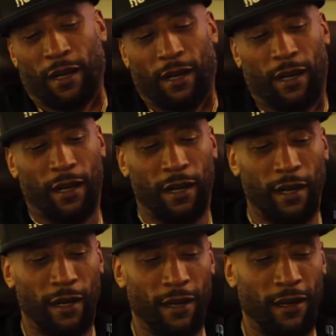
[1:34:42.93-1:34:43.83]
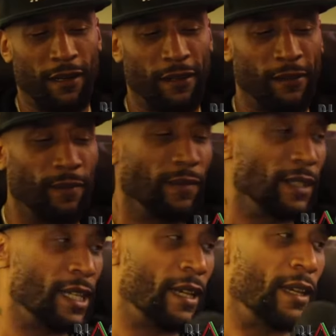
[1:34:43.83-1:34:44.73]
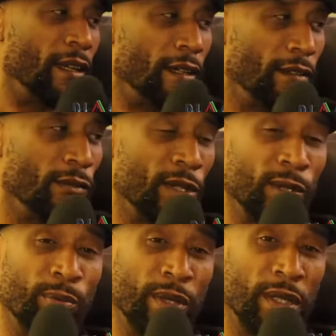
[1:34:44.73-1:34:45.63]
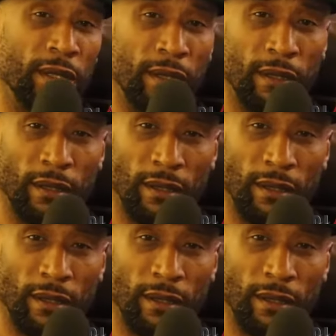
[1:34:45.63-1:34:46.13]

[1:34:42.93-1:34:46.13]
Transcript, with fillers: Oh, yeah. Rest in peace.